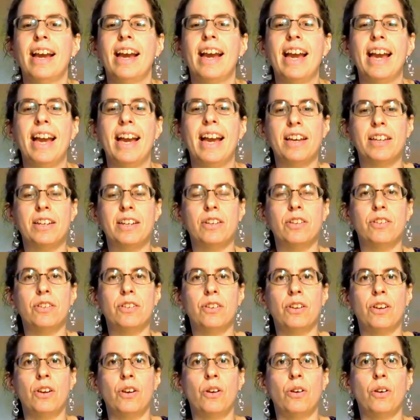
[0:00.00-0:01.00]
And
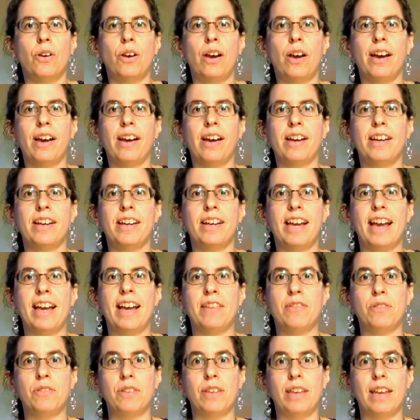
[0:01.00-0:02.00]

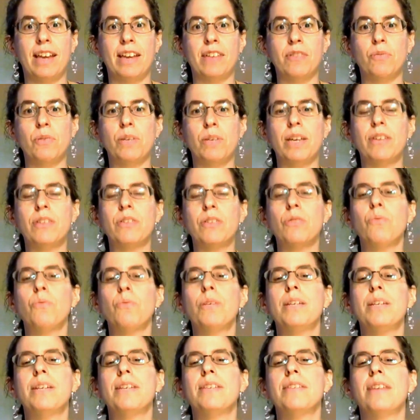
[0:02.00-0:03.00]
as we get to
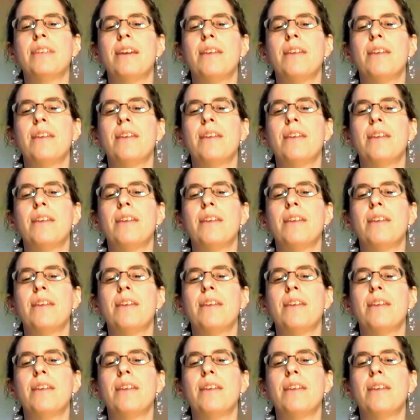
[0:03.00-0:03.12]
witness